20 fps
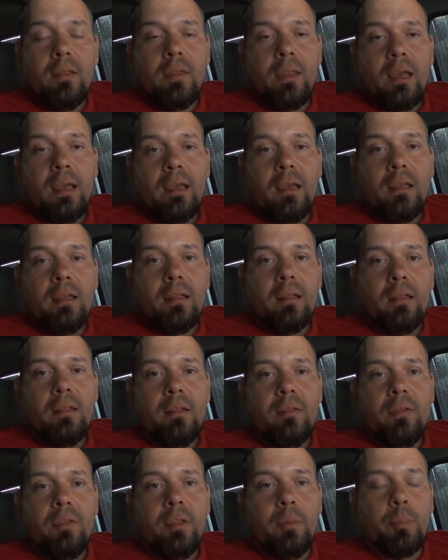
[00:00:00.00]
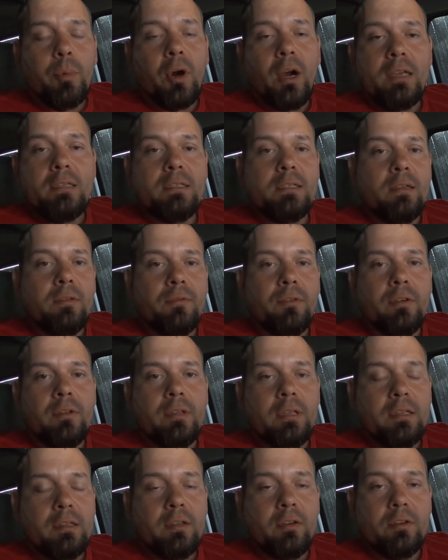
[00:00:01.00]
that the price
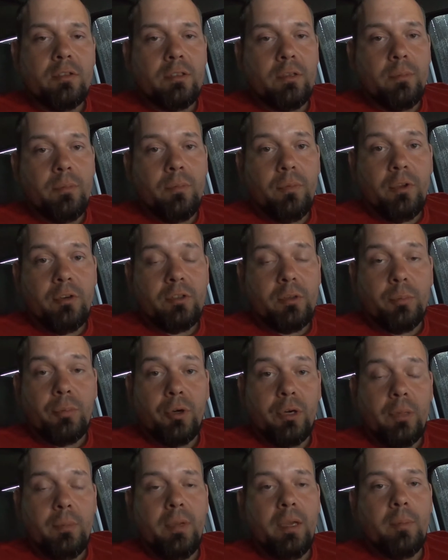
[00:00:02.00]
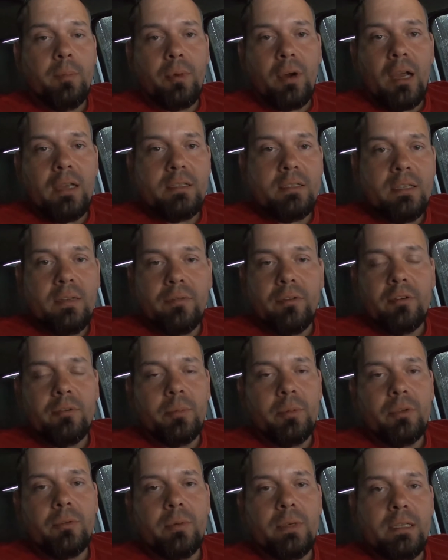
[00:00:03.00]
difference, that there's a pretty big price difference
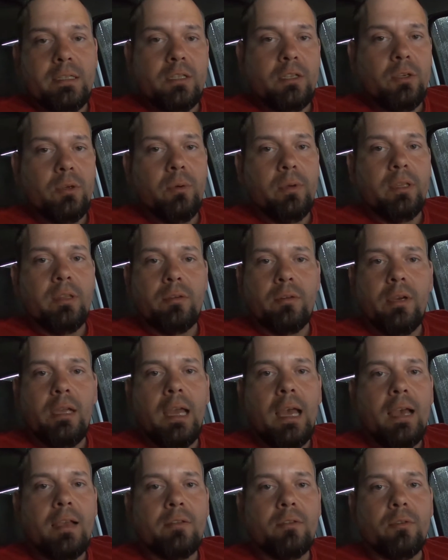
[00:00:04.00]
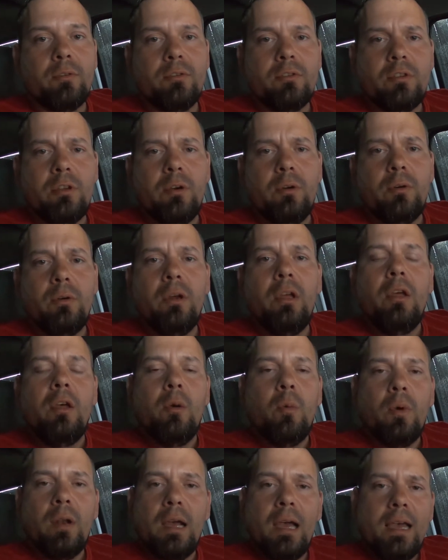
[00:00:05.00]
between 2 and 3 axles. So
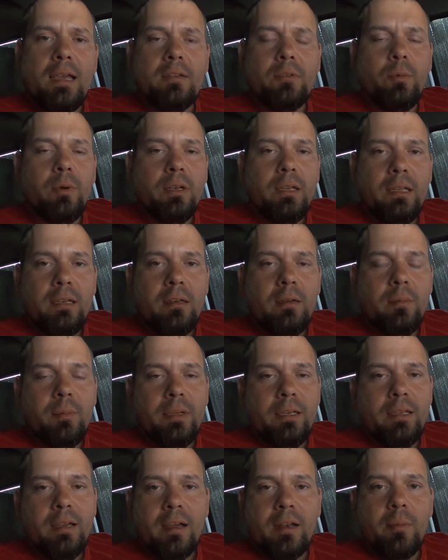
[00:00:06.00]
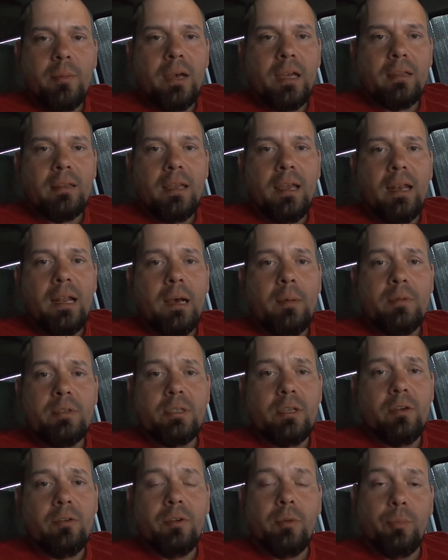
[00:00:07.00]
when I asked what needed to be done about that, I was
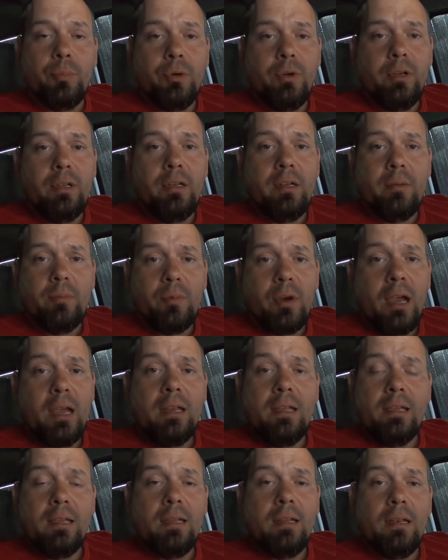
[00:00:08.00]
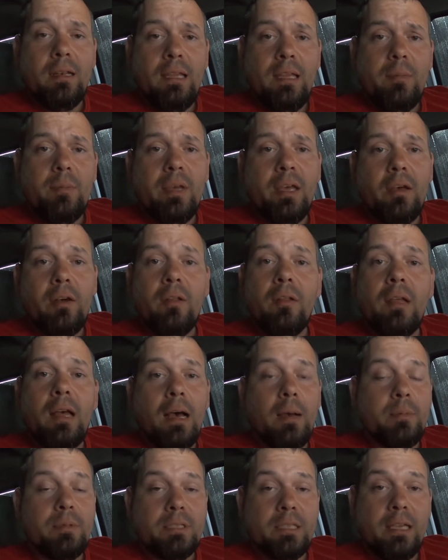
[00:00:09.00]
told to put it in writing in an email.
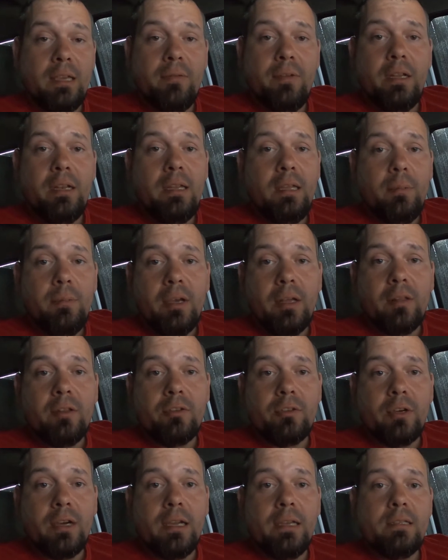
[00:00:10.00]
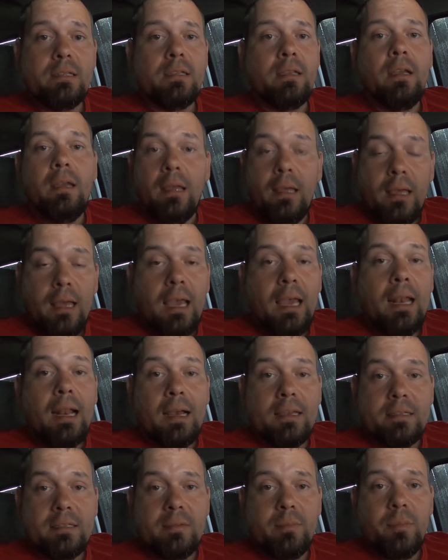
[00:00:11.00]
I was given an email address and
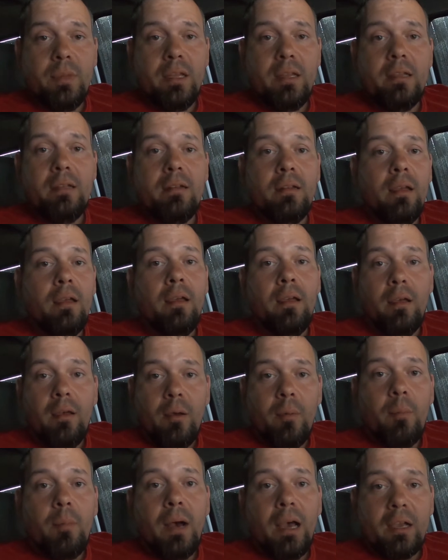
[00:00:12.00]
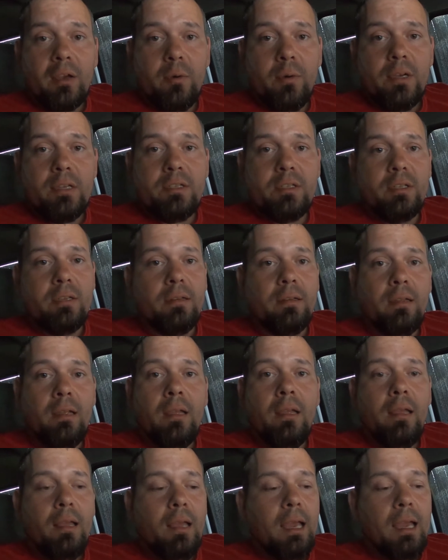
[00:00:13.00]
I submitted my
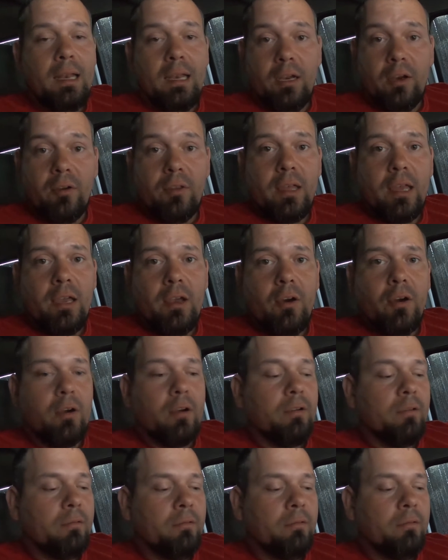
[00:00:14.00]
question, and here they are.